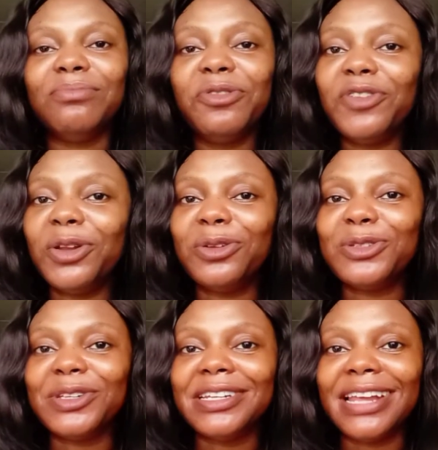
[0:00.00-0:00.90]
Moving
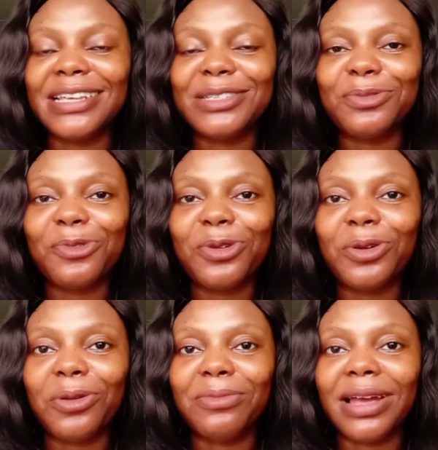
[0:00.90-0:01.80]
on to the next
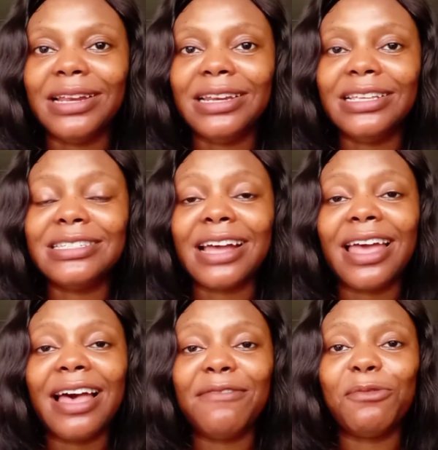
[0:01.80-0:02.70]
one on my list, I
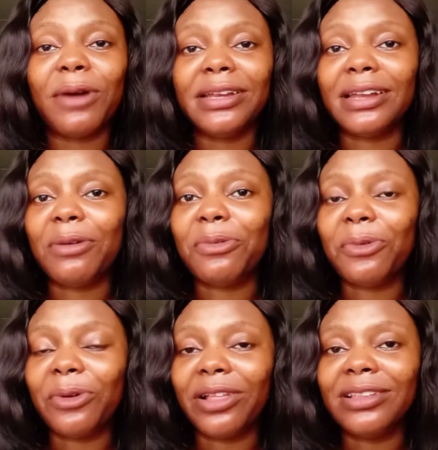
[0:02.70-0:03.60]
have Whitening
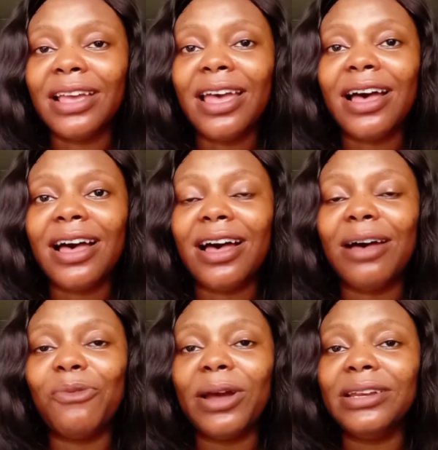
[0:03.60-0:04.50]
oil.
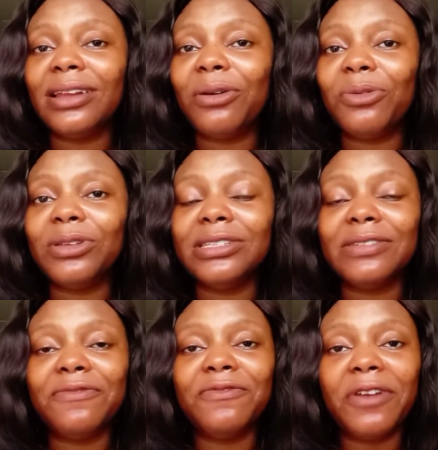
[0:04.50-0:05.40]
Whitening oil
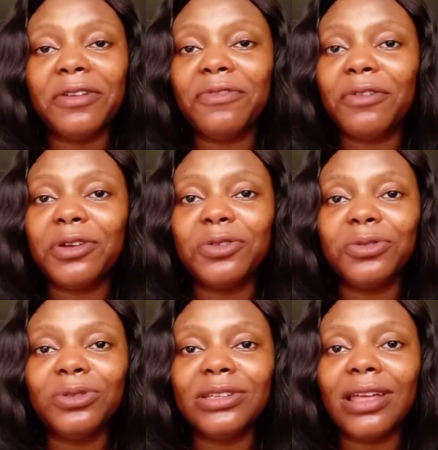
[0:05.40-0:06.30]
is a very
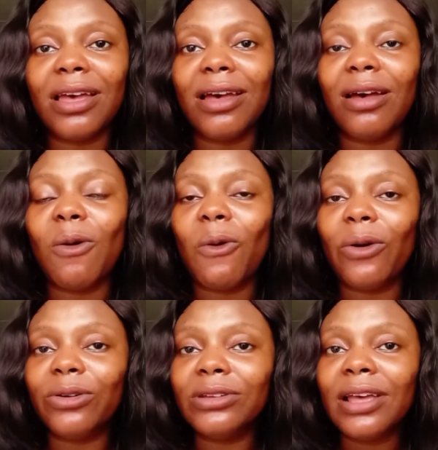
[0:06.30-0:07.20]
good
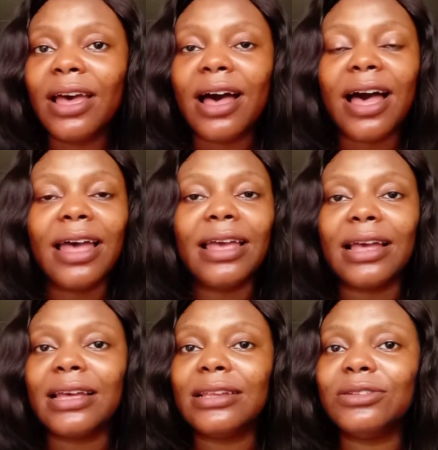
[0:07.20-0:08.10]
oil.
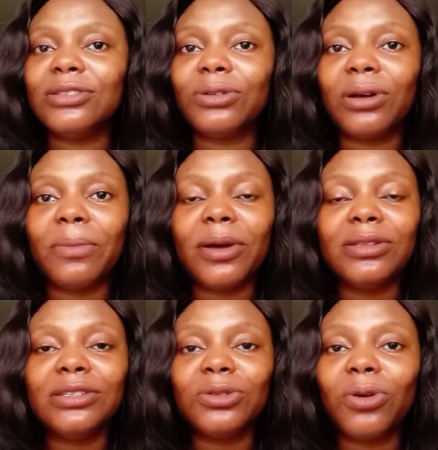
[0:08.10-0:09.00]
I cannot talk
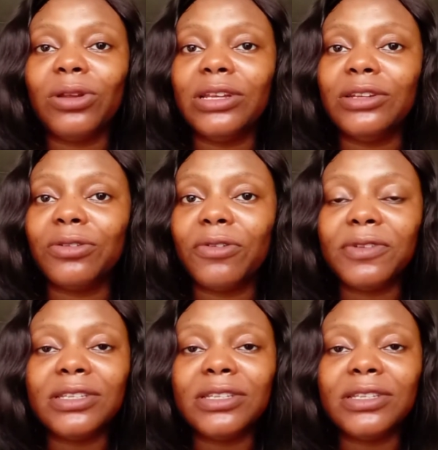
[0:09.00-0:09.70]
about this oil enough.